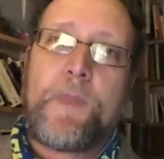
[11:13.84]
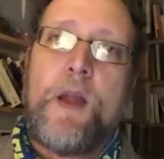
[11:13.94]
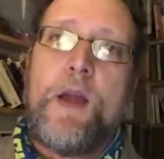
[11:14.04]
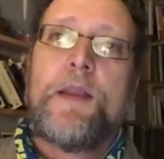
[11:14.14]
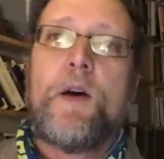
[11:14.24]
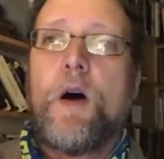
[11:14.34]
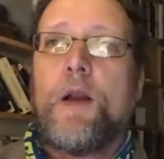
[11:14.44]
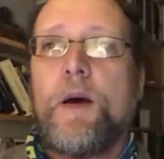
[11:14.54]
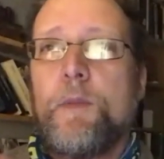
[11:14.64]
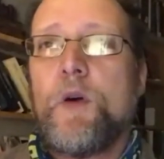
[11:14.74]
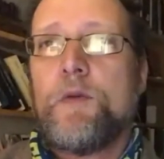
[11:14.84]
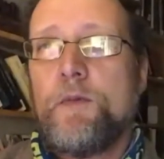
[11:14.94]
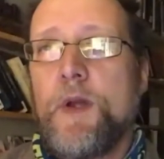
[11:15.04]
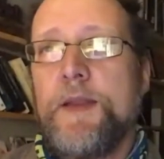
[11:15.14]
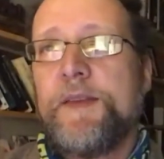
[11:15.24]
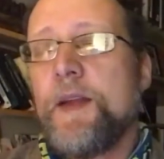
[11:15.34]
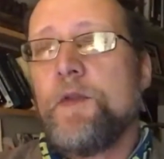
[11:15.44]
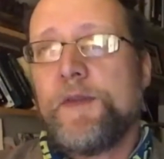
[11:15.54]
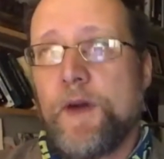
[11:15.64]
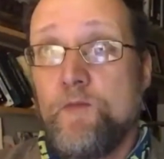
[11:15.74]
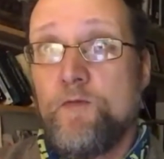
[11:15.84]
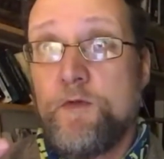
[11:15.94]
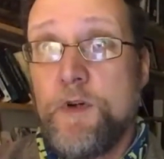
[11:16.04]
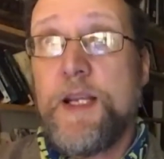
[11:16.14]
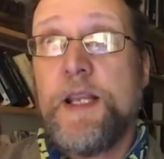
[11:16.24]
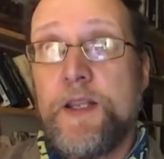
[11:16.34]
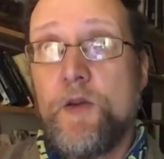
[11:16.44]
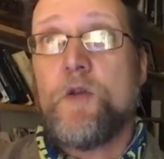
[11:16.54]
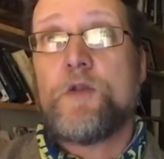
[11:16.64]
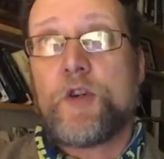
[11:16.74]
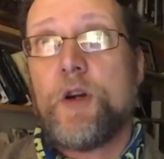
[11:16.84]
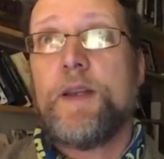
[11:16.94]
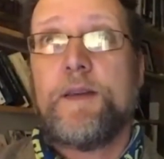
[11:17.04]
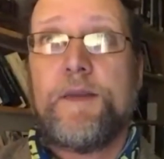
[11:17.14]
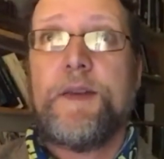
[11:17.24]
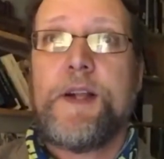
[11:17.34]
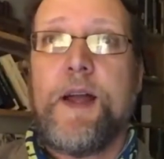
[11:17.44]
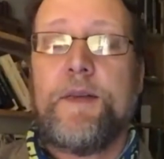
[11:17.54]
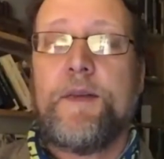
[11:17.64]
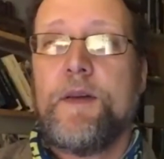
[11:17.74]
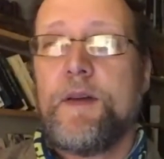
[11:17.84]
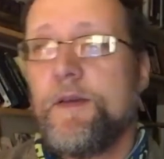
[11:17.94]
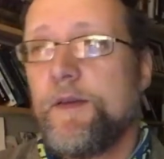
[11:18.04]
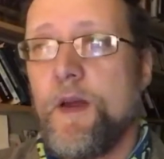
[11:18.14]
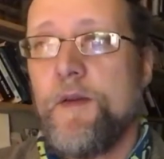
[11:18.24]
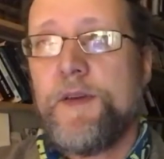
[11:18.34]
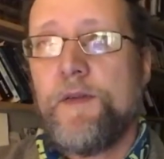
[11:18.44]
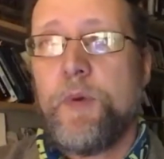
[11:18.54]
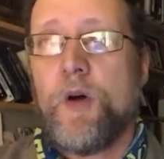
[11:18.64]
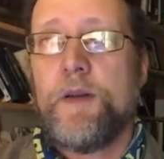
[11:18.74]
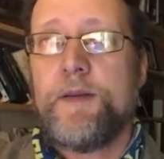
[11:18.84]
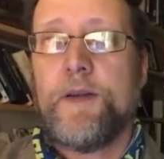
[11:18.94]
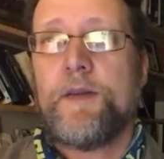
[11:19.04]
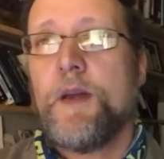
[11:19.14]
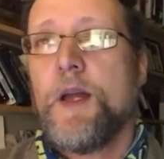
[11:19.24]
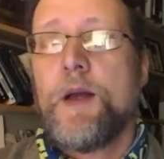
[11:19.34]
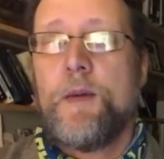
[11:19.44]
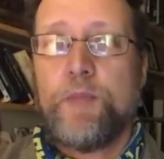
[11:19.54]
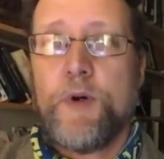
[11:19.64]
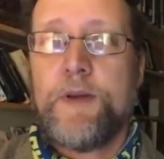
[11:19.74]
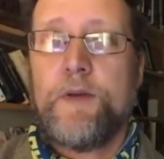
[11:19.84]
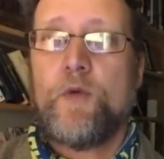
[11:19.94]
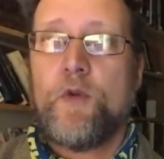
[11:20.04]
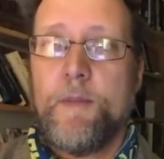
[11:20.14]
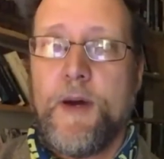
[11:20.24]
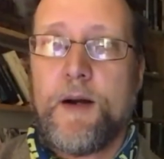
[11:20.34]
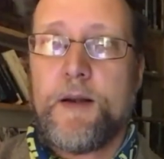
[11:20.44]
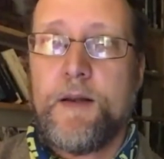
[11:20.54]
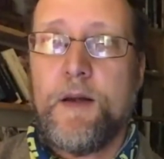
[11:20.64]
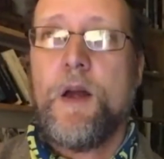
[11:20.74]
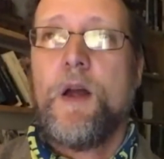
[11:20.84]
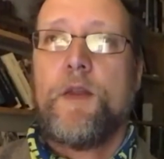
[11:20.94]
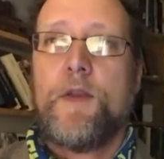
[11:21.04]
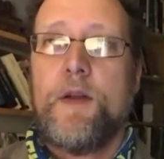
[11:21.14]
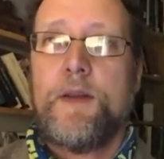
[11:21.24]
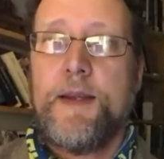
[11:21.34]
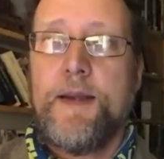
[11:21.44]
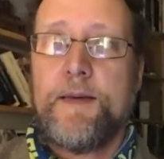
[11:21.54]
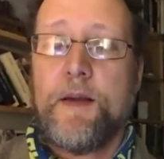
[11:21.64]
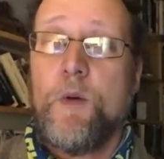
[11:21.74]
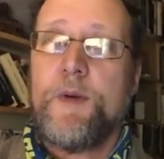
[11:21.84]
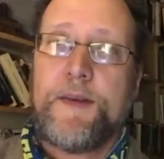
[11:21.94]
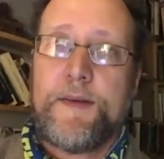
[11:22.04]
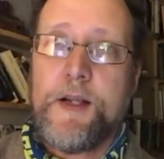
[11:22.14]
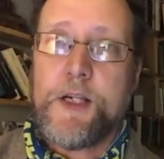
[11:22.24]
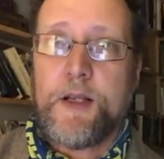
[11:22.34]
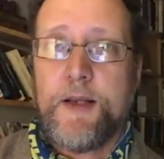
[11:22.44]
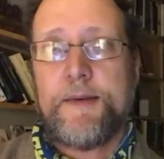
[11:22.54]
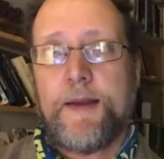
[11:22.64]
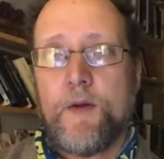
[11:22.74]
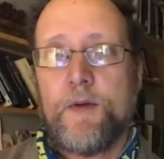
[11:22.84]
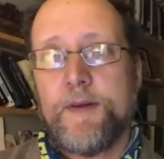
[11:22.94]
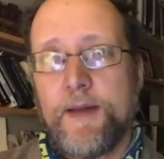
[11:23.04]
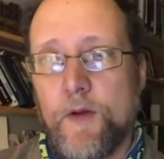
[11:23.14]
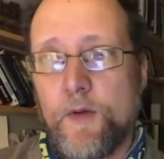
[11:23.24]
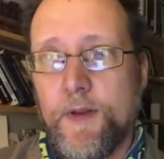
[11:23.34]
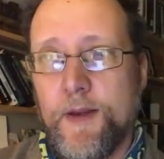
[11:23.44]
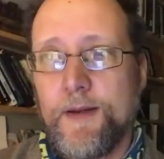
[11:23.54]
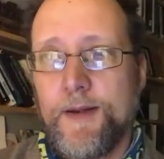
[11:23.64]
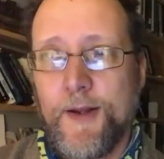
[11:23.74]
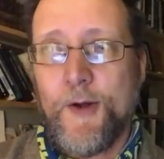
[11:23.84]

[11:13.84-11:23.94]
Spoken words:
Now I'm not, in saying all this, I'm really not trying to suggest that conservative politics in Britain or America 30 years ago was essentially sound and healthy, you know?